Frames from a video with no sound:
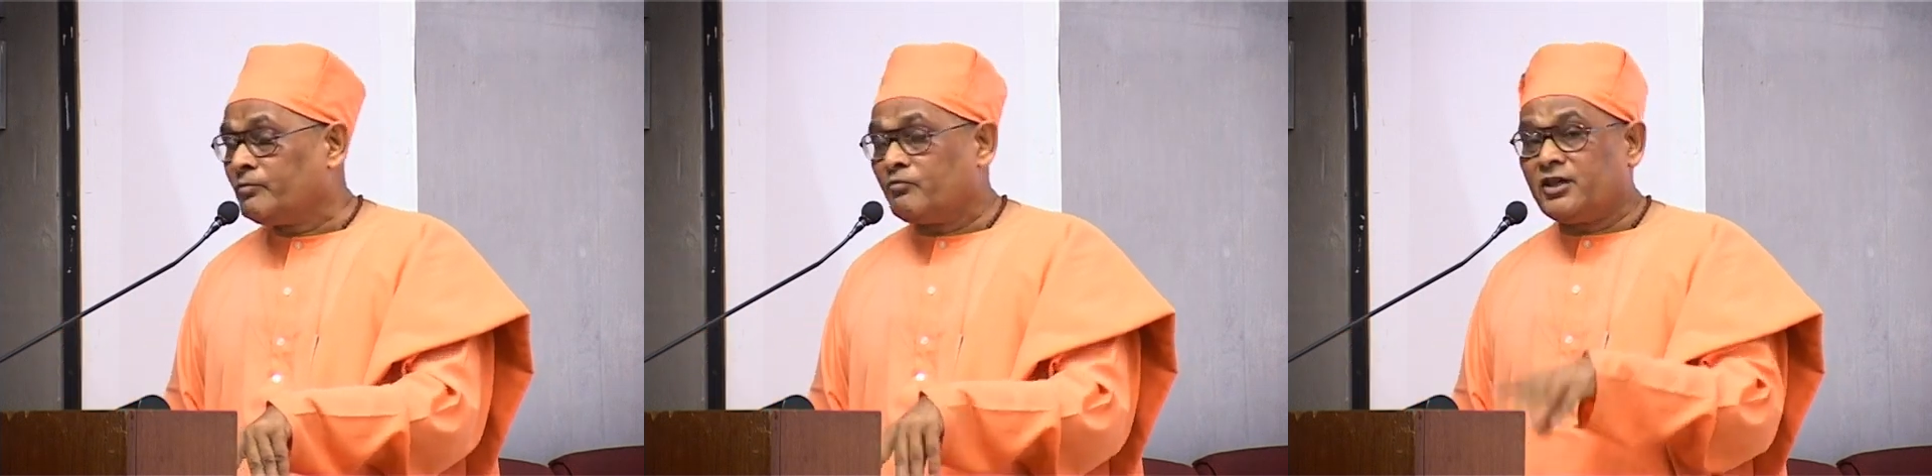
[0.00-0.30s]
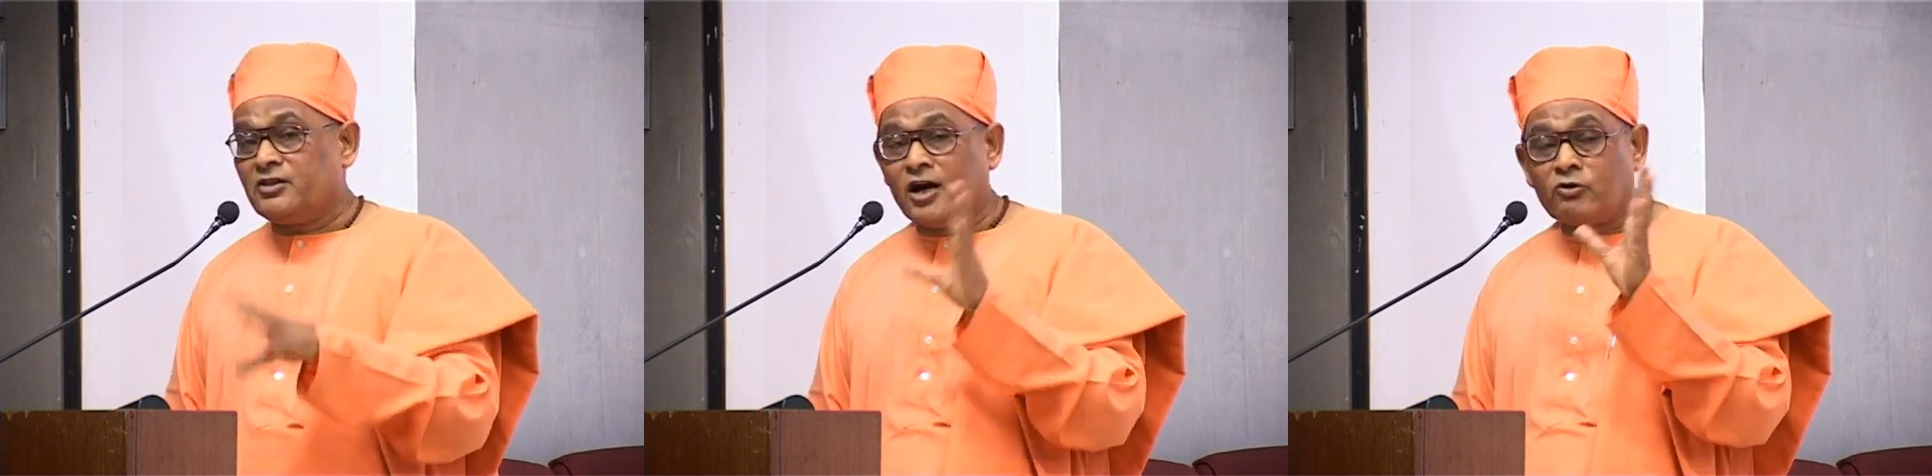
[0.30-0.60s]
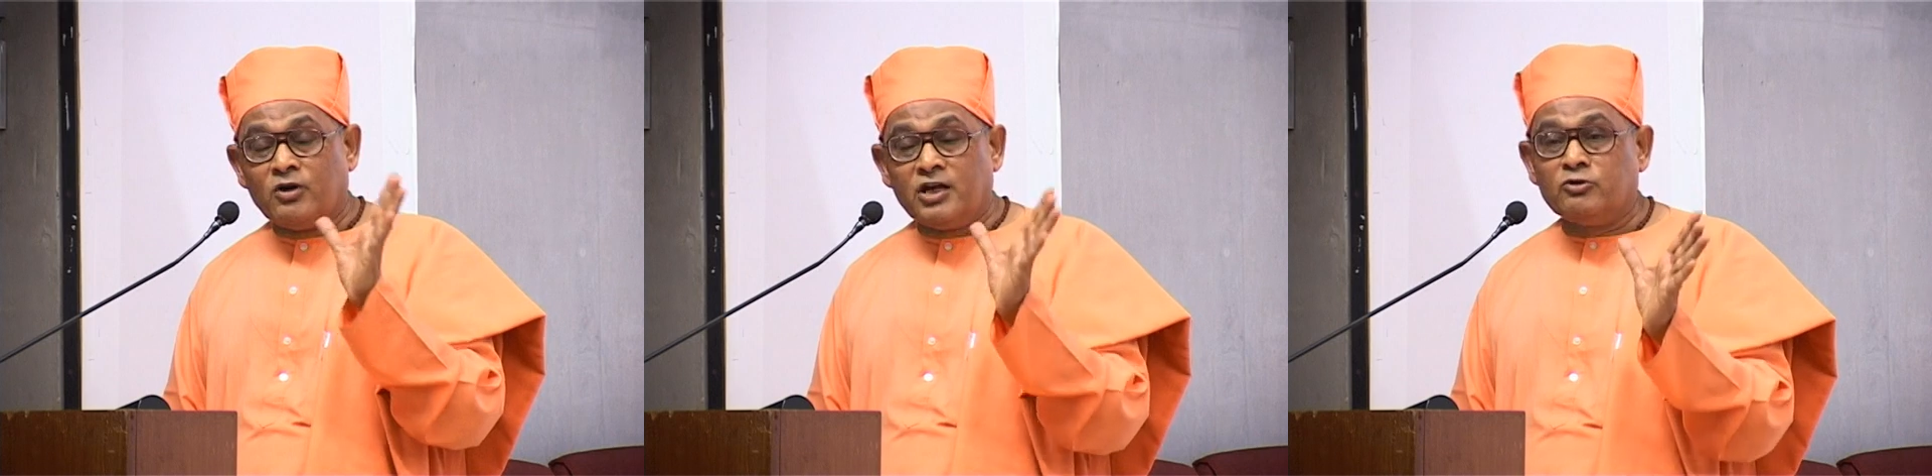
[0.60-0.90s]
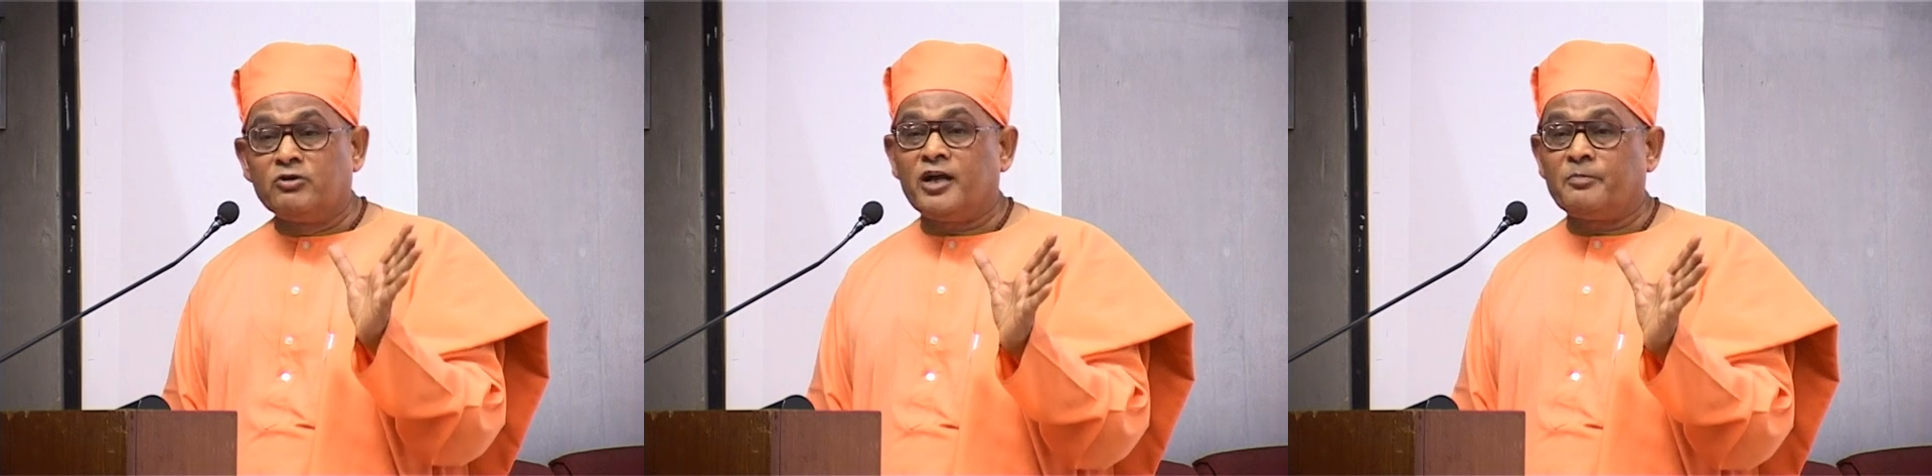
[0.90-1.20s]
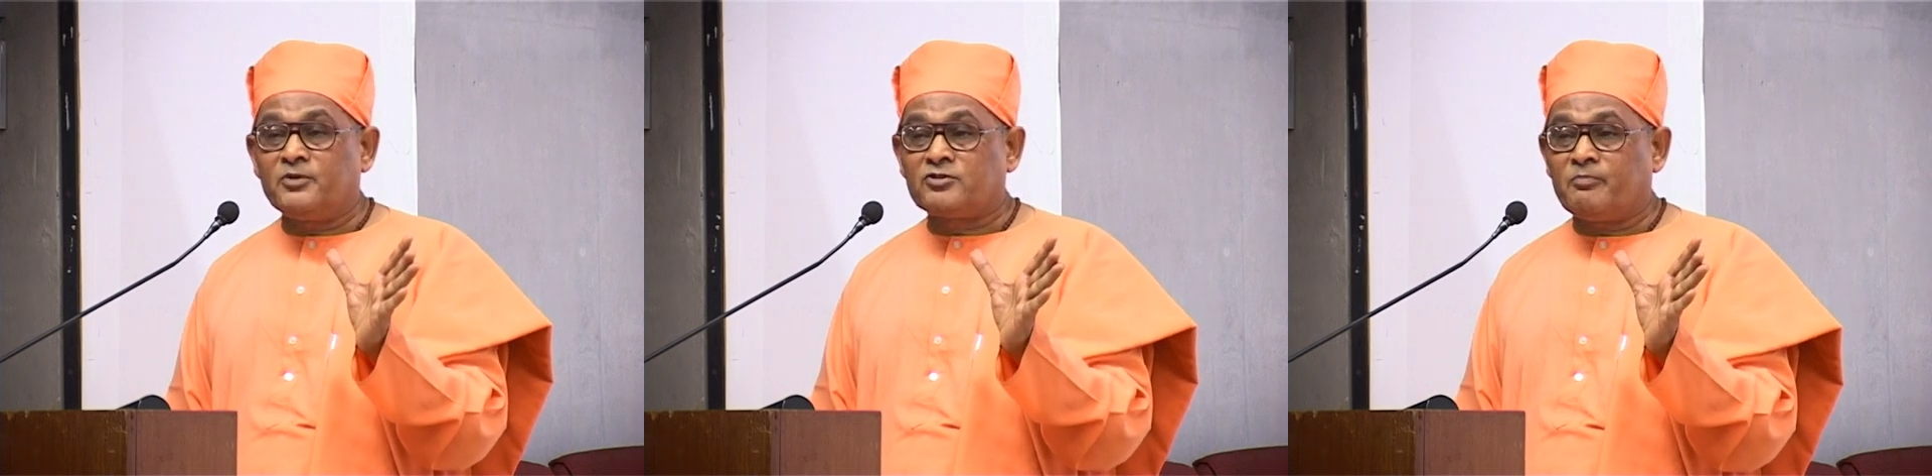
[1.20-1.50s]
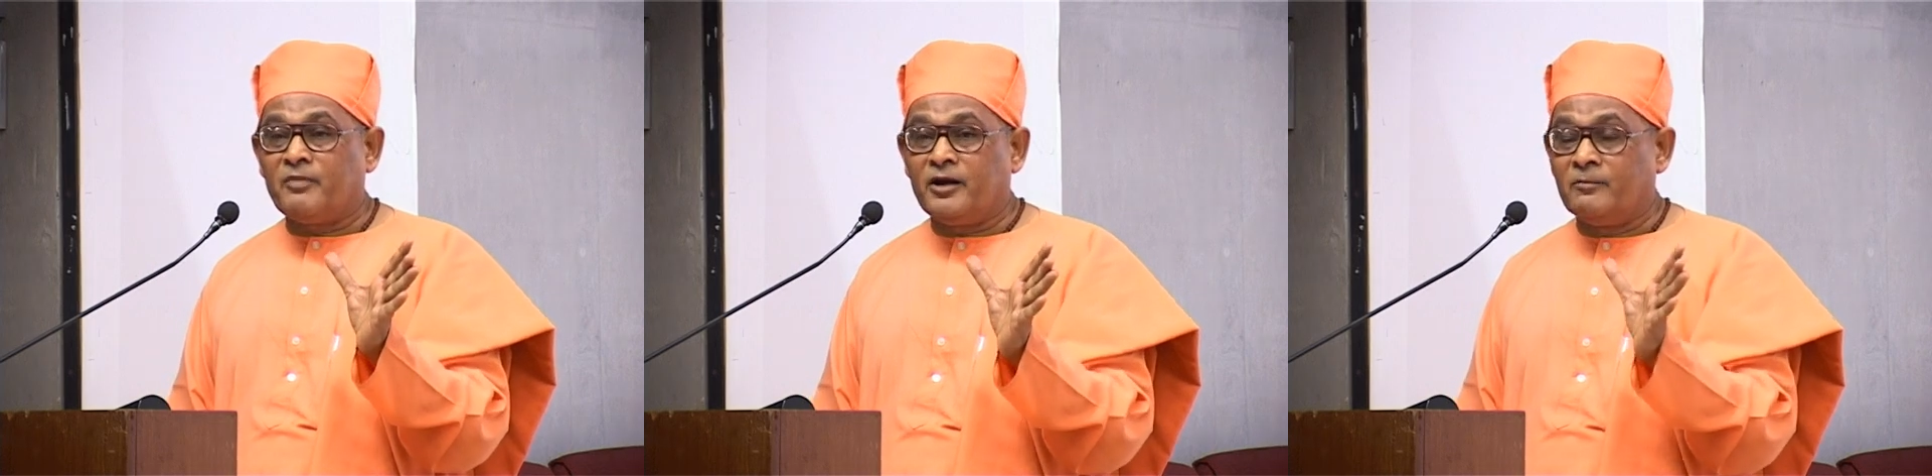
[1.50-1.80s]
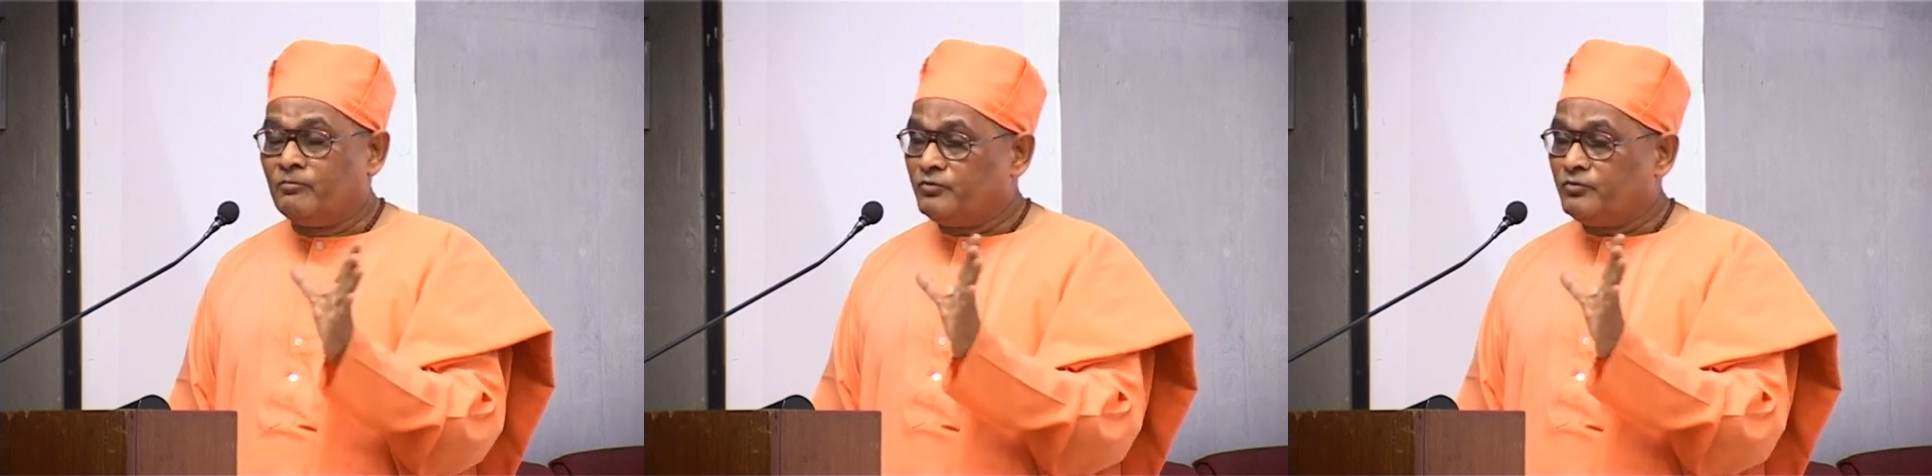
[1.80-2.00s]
By that only you will get peace of mind.